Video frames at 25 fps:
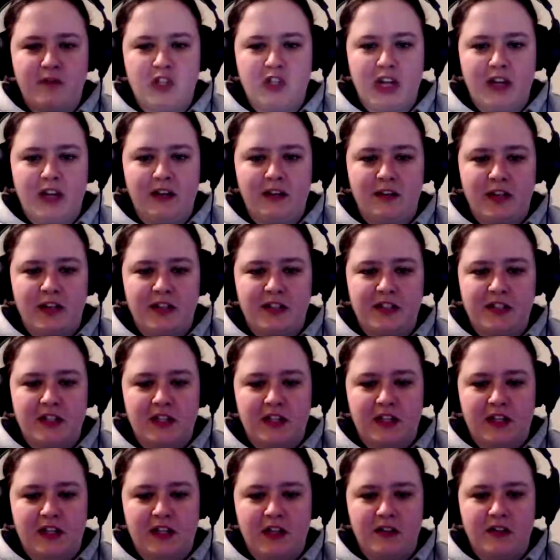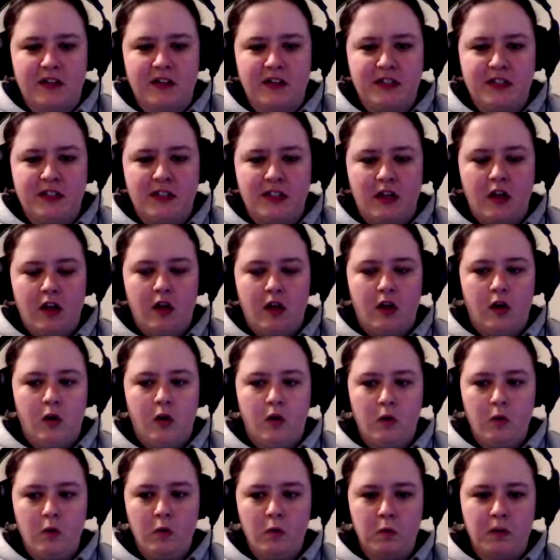giant that's torturing us.
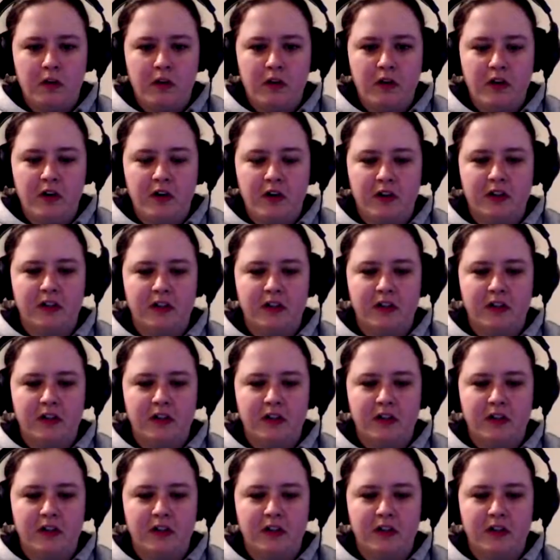Ooh, cool. Oh,